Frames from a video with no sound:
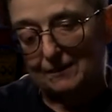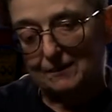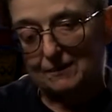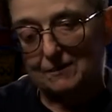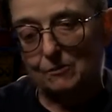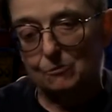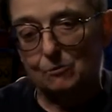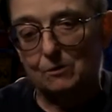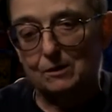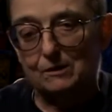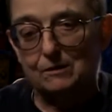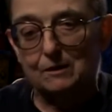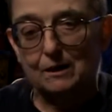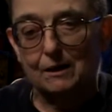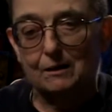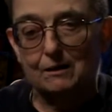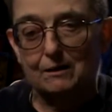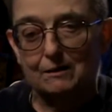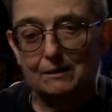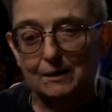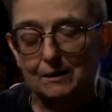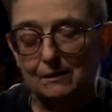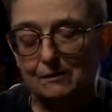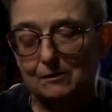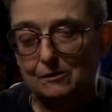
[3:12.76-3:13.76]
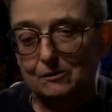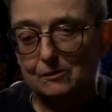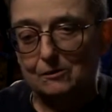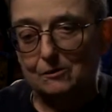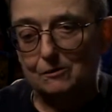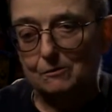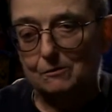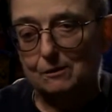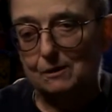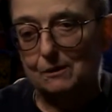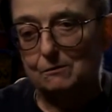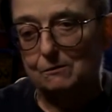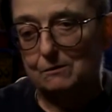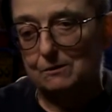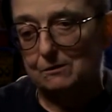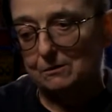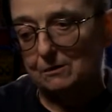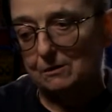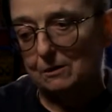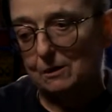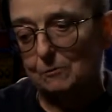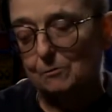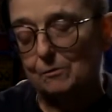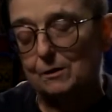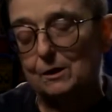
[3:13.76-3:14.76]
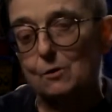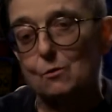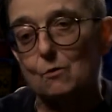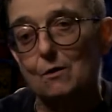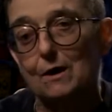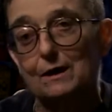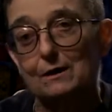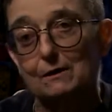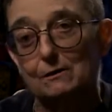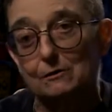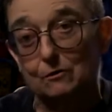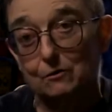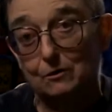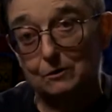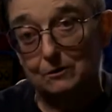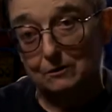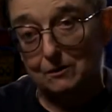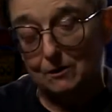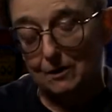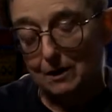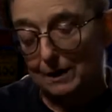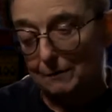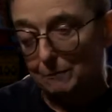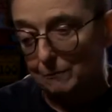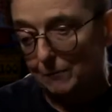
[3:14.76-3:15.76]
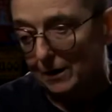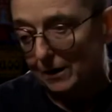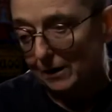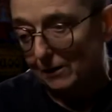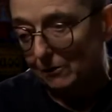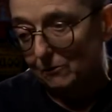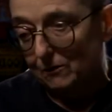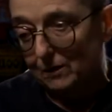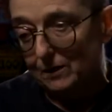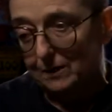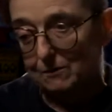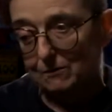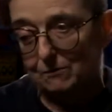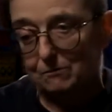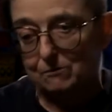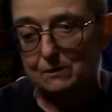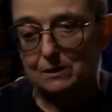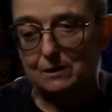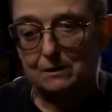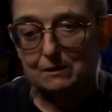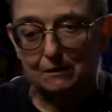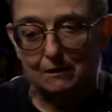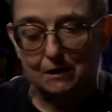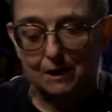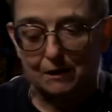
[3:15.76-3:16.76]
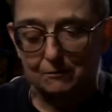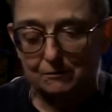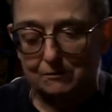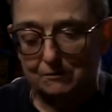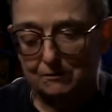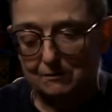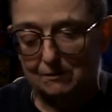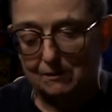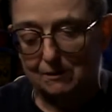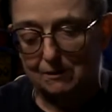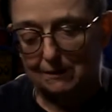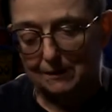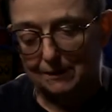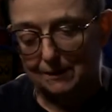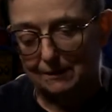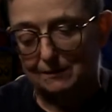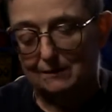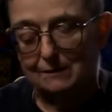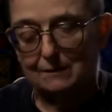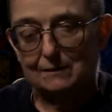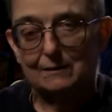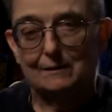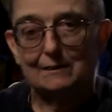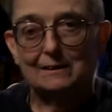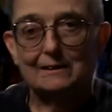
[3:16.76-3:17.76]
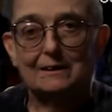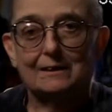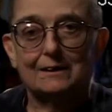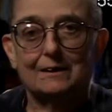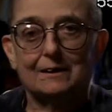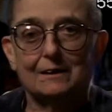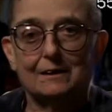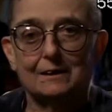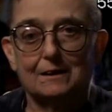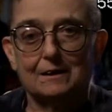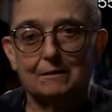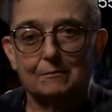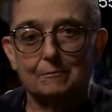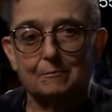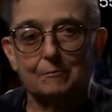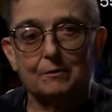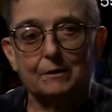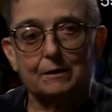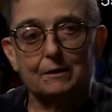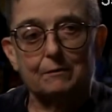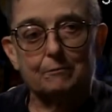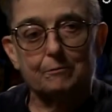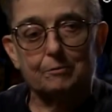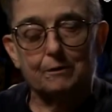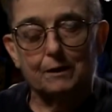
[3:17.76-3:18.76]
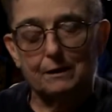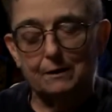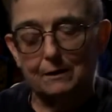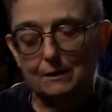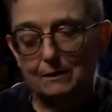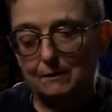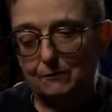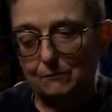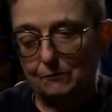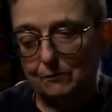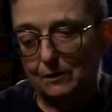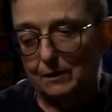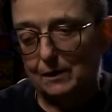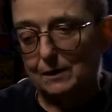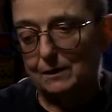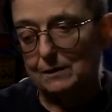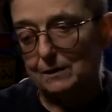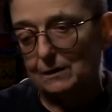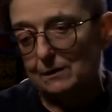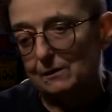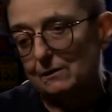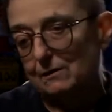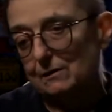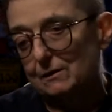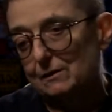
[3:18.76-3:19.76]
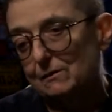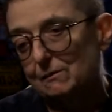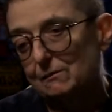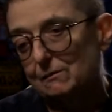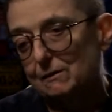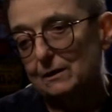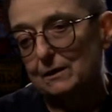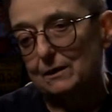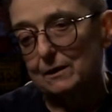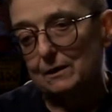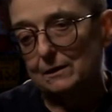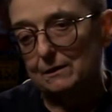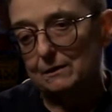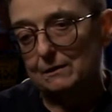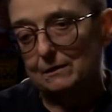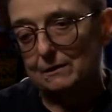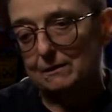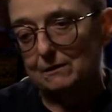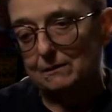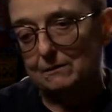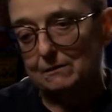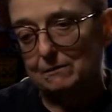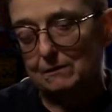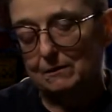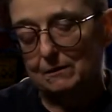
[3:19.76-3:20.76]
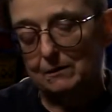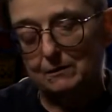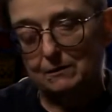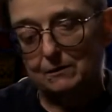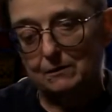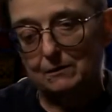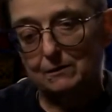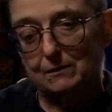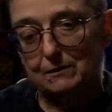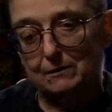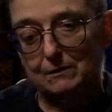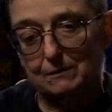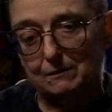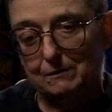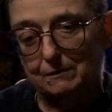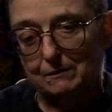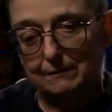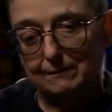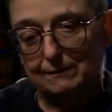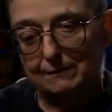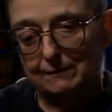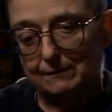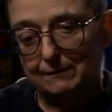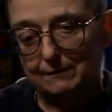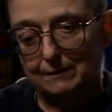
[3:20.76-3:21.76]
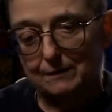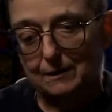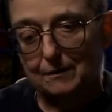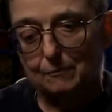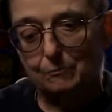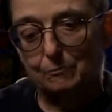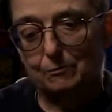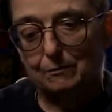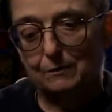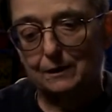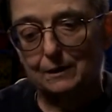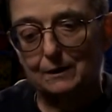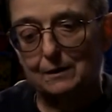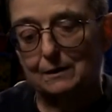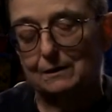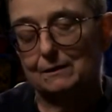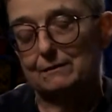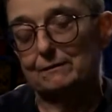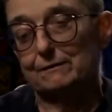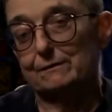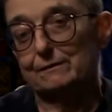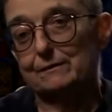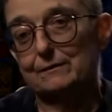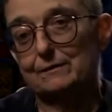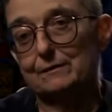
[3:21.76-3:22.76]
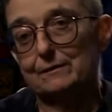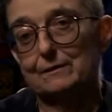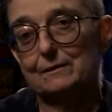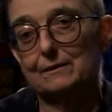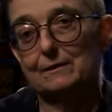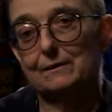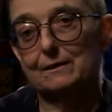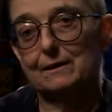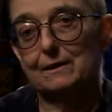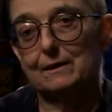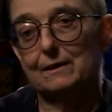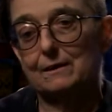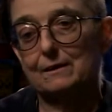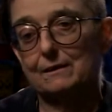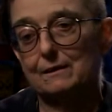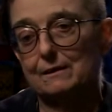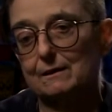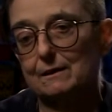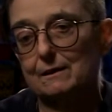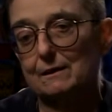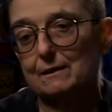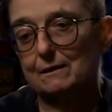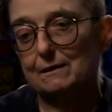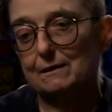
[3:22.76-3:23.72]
So once I did learn to read, which took me quite a long time, by the way, I didn't read till I was 9. But when I did learn to read, I just kept reading and